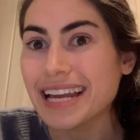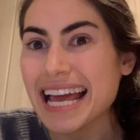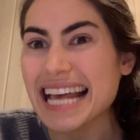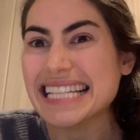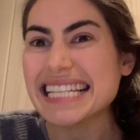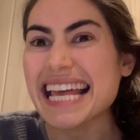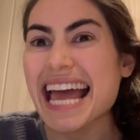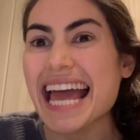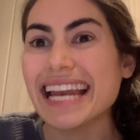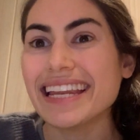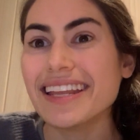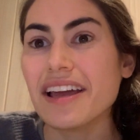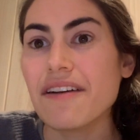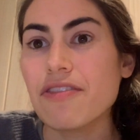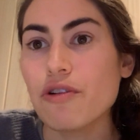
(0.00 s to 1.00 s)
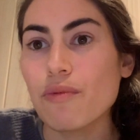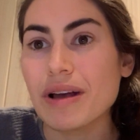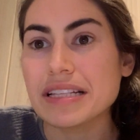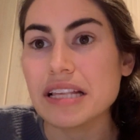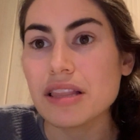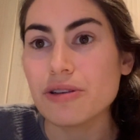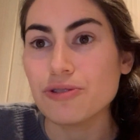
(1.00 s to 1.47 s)
as any of the
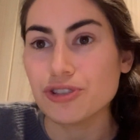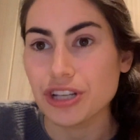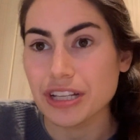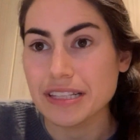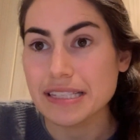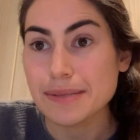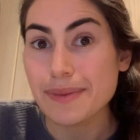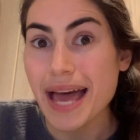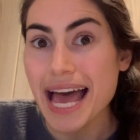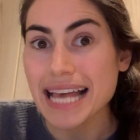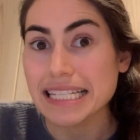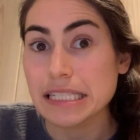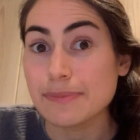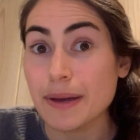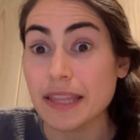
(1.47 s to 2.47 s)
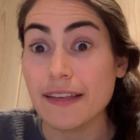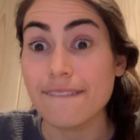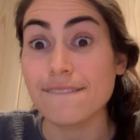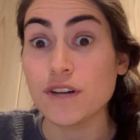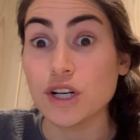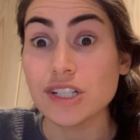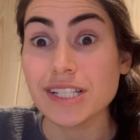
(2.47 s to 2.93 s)
resolutions passed by the
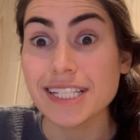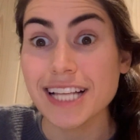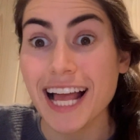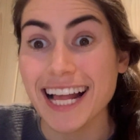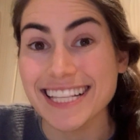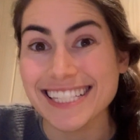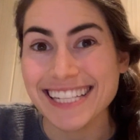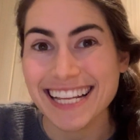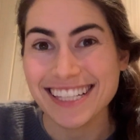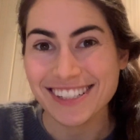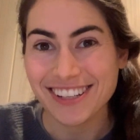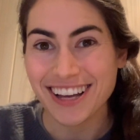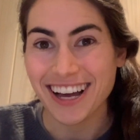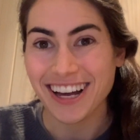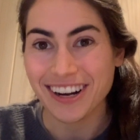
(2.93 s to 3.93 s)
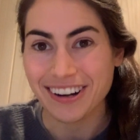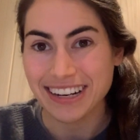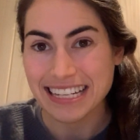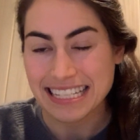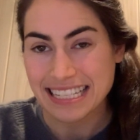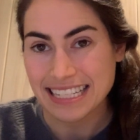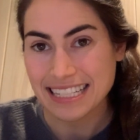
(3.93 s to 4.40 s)
First Continental
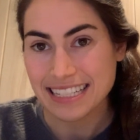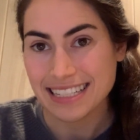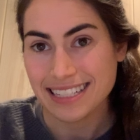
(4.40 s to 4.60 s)
Congress.